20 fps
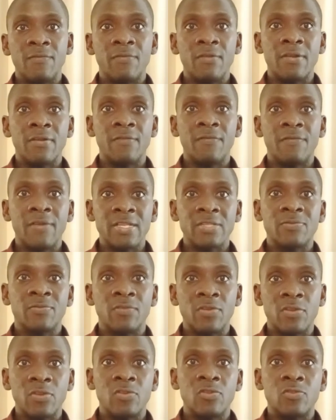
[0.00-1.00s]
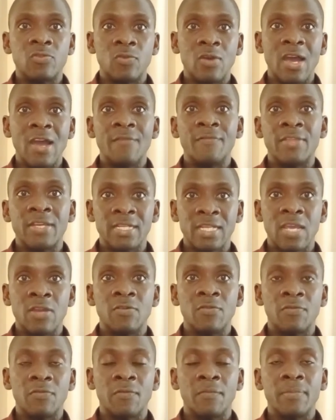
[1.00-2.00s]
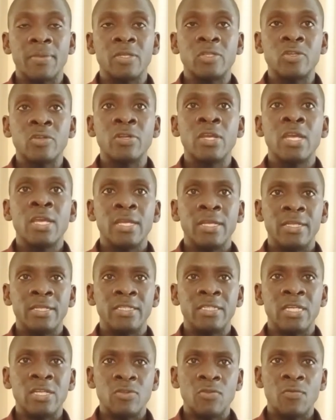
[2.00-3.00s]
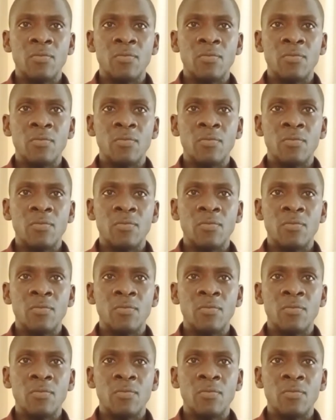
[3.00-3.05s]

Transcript: very fast for you to have that kind of information change.